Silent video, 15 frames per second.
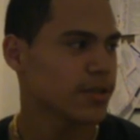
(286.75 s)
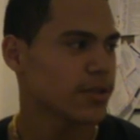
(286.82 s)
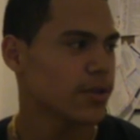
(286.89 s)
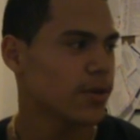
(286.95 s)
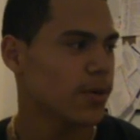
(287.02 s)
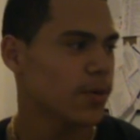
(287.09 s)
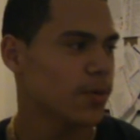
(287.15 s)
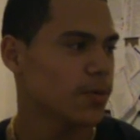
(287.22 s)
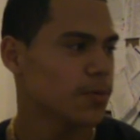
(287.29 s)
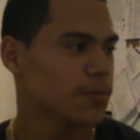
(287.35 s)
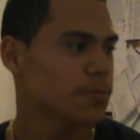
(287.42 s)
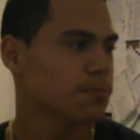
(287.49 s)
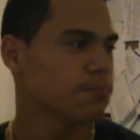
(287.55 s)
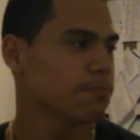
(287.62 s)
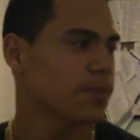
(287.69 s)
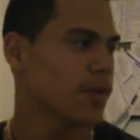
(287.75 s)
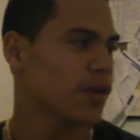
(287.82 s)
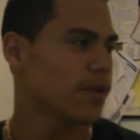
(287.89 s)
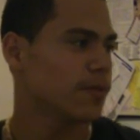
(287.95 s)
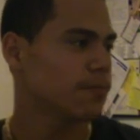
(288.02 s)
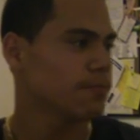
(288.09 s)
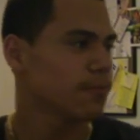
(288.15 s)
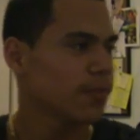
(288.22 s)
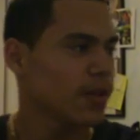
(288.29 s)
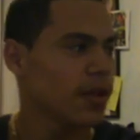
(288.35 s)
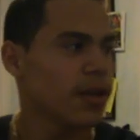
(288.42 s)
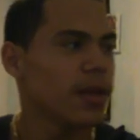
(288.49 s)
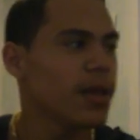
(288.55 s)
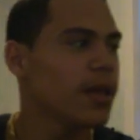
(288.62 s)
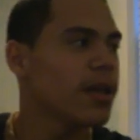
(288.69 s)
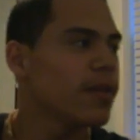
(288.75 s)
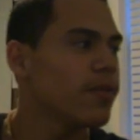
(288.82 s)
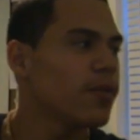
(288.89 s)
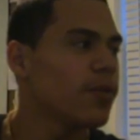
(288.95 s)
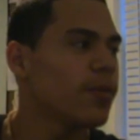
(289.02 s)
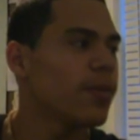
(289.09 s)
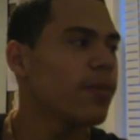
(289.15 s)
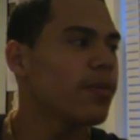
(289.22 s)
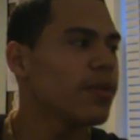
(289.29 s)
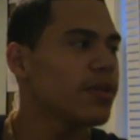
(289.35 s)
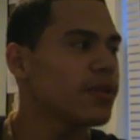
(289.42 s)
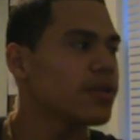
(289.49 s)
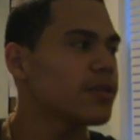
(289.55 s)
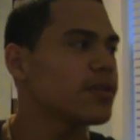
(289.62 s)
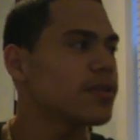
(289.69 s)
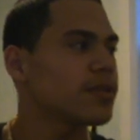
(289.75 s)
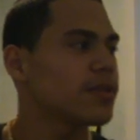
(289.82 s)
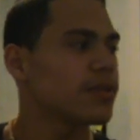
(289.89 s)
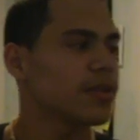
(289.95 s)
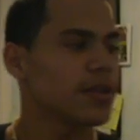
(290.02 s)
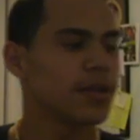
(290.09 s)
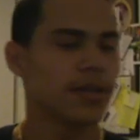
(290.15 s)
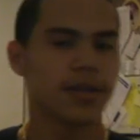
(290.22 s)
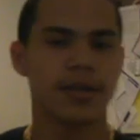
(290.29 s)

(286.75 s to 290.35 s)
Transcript: so, you know, if you remember this,